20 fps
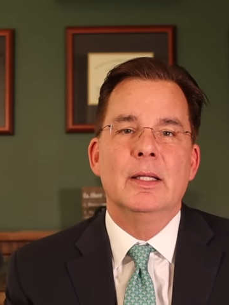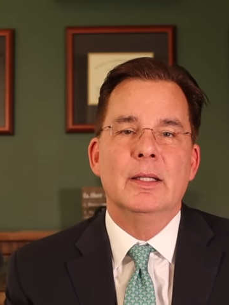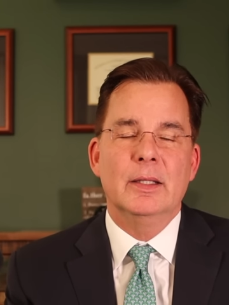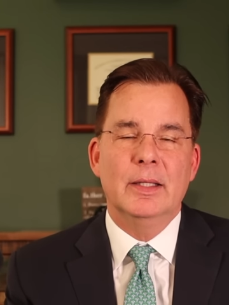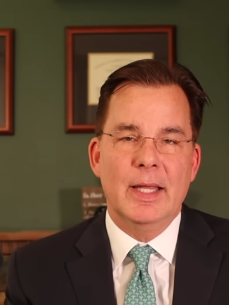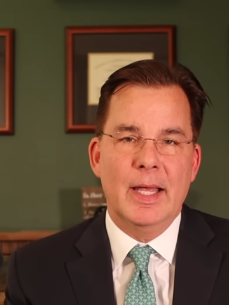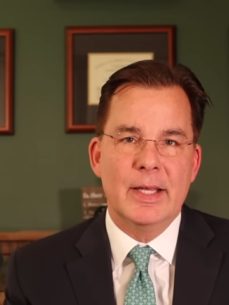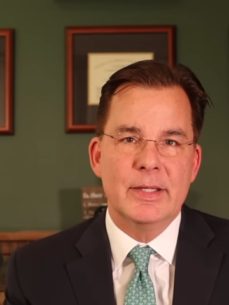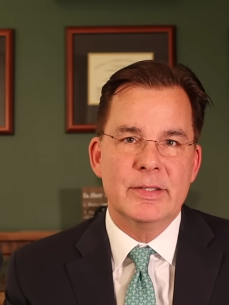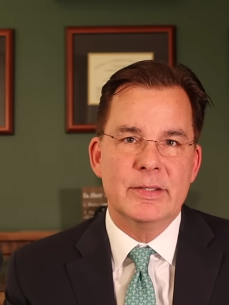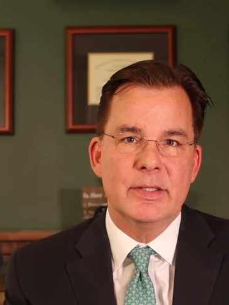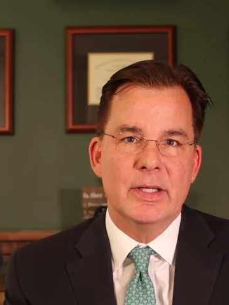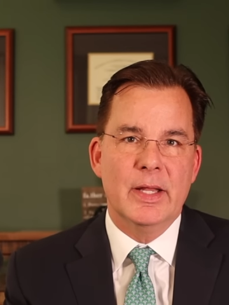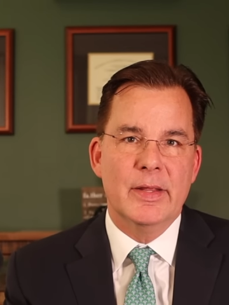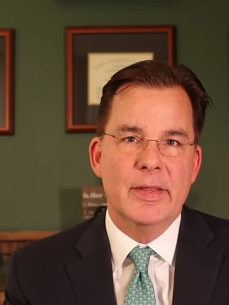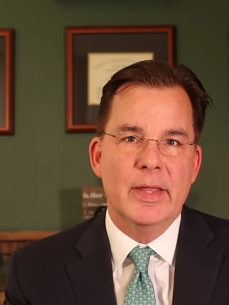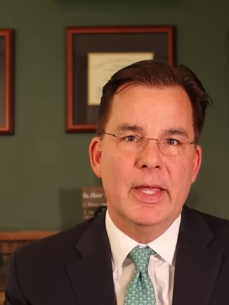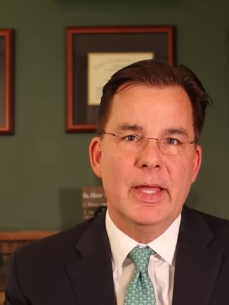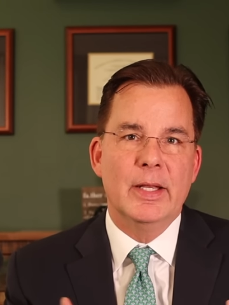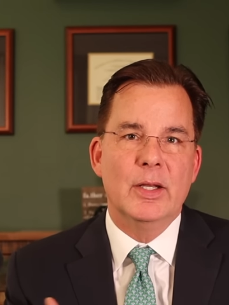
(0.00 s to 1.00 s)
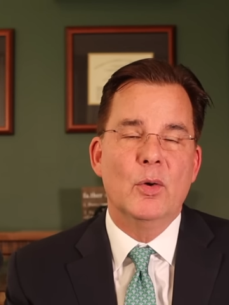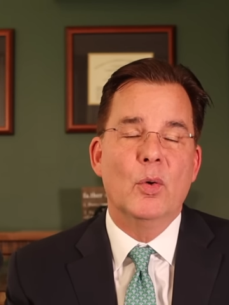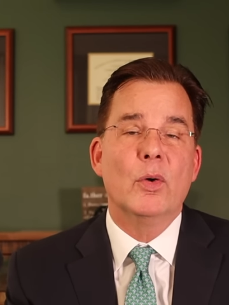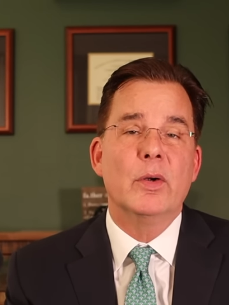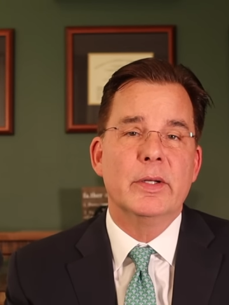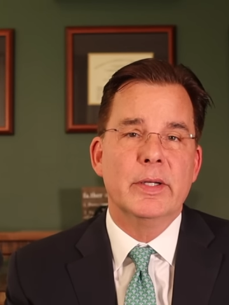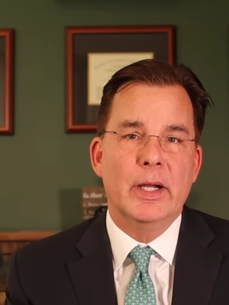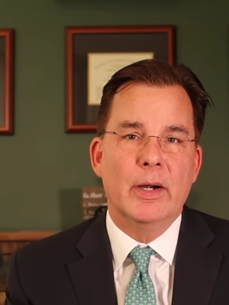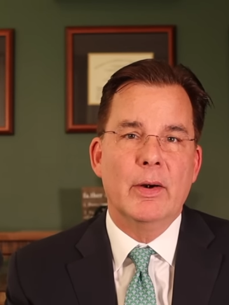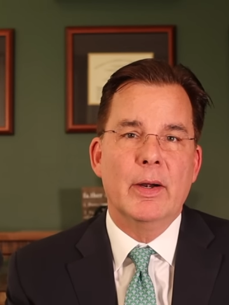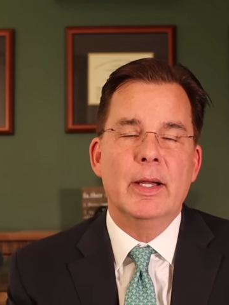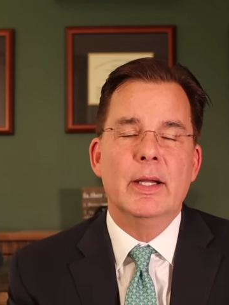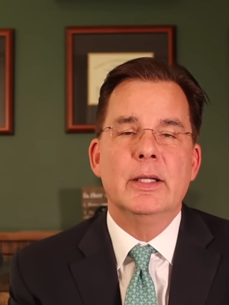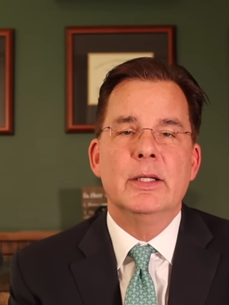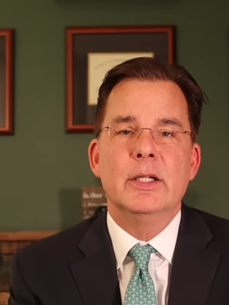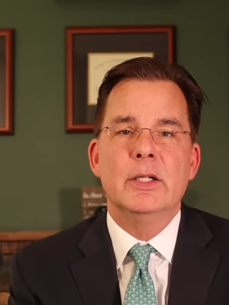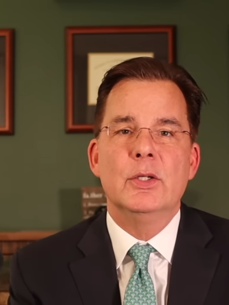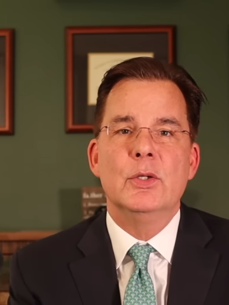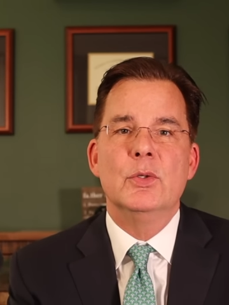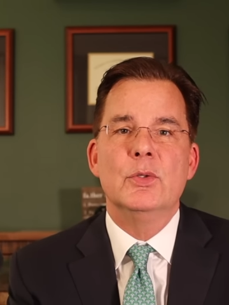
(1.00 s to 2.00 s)
less than ordinary,
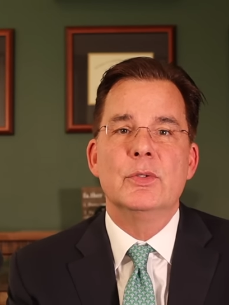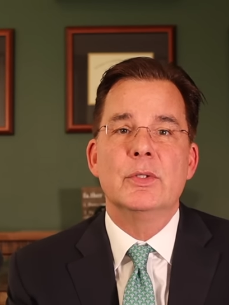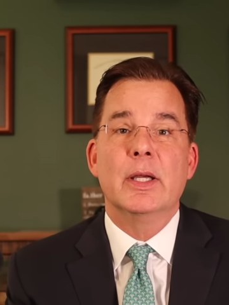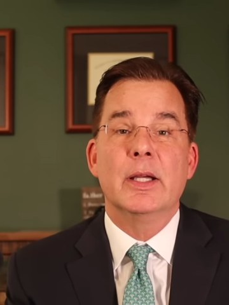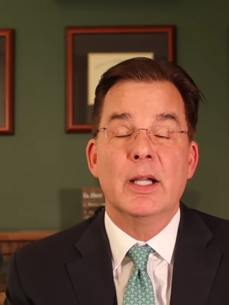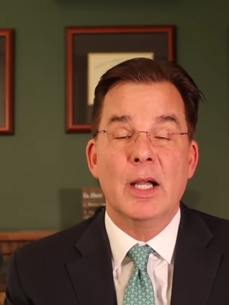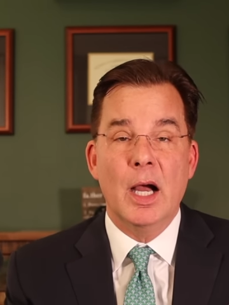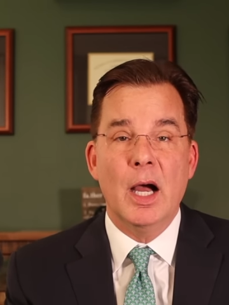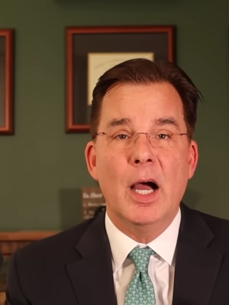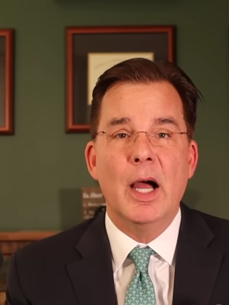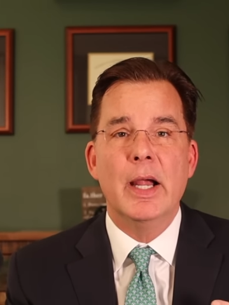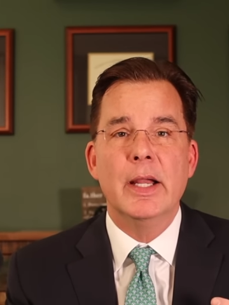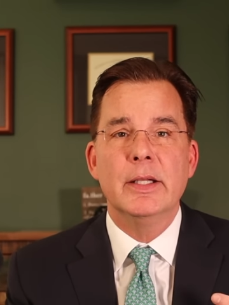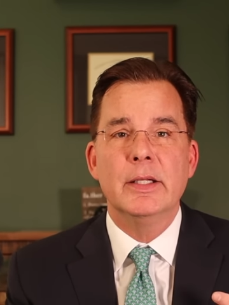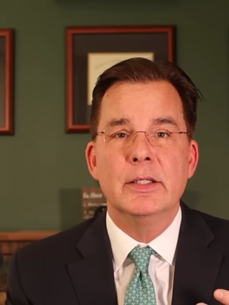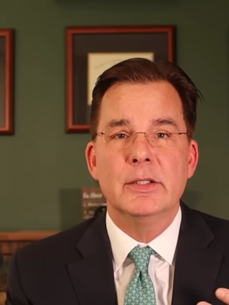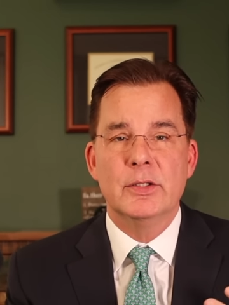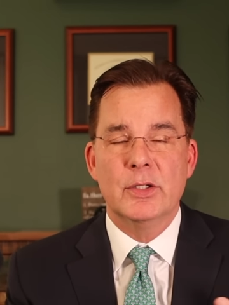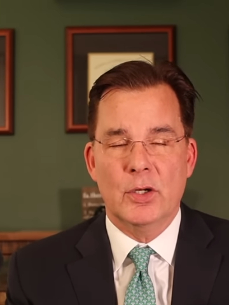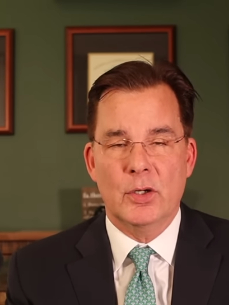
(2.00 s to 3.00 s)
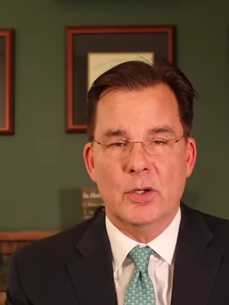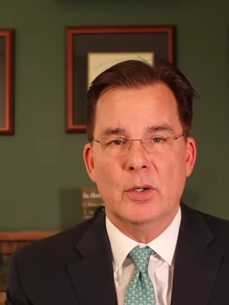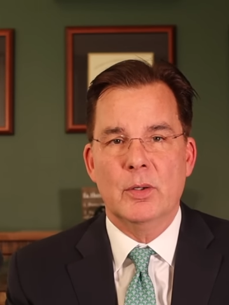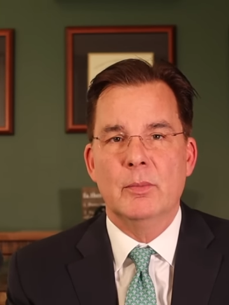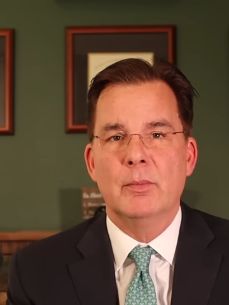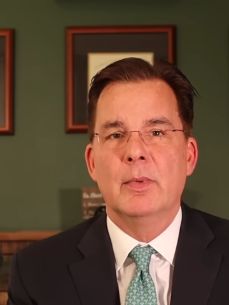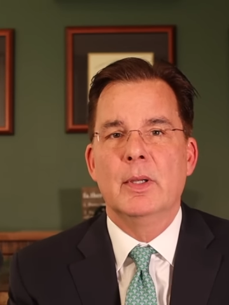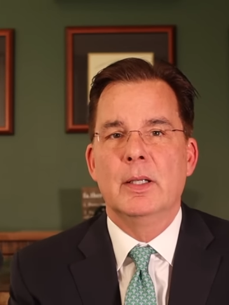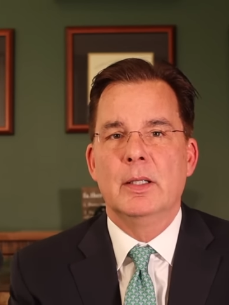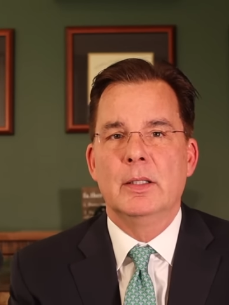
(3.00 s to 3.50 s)
to use a kind term.